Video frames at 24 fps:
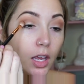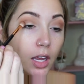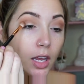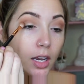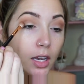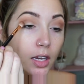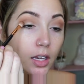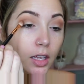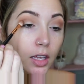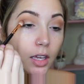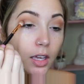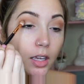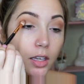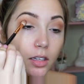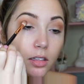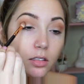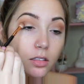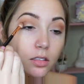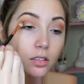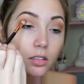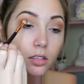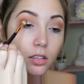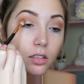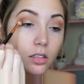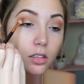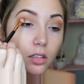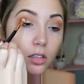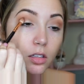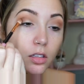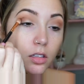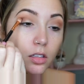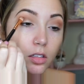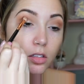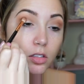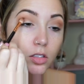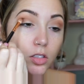And again,
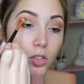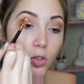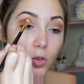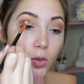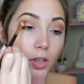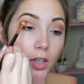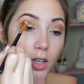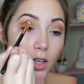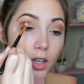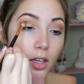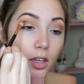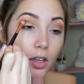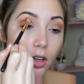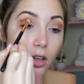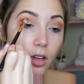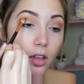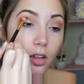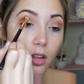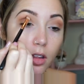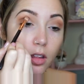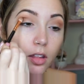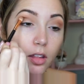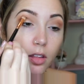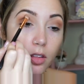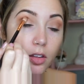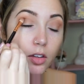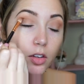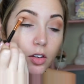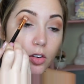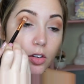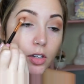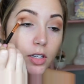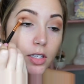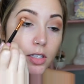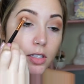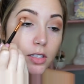doing the
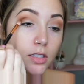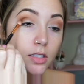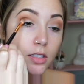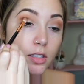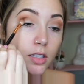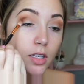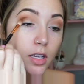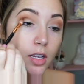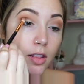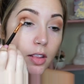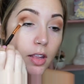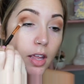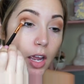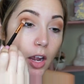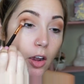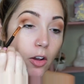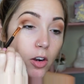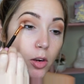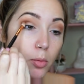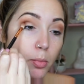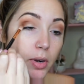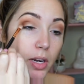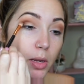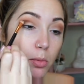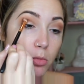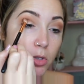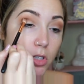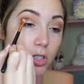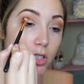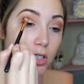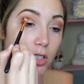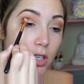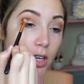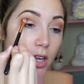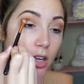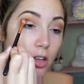crease and the outer, but I'm
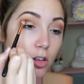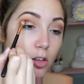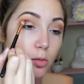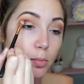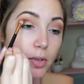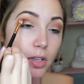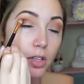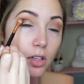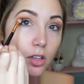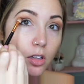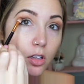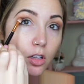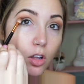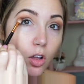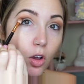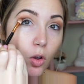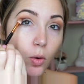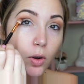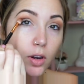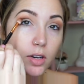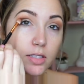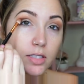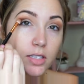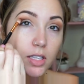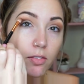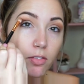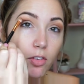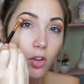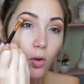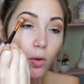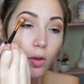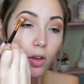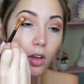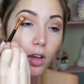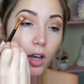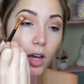just staying a little bit lower. Instead of
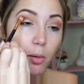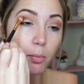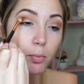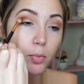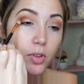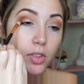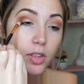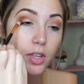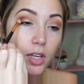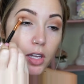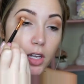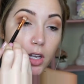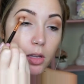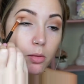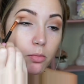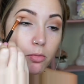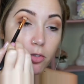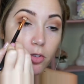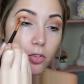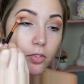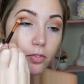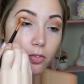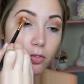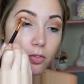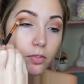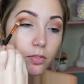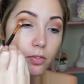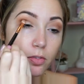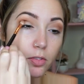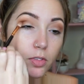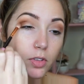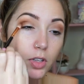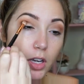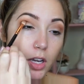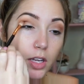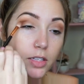going up with it, I'm
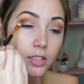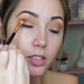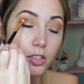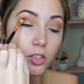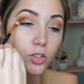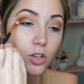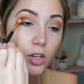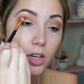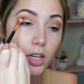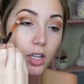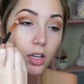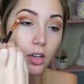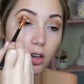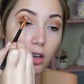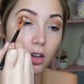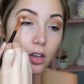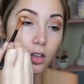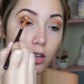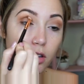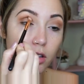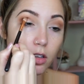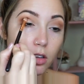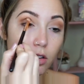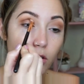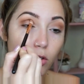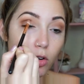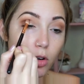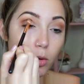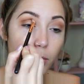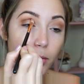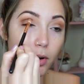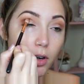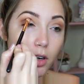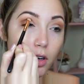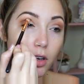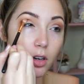concentrating on the lower
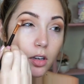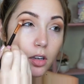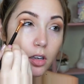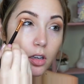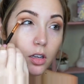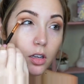part.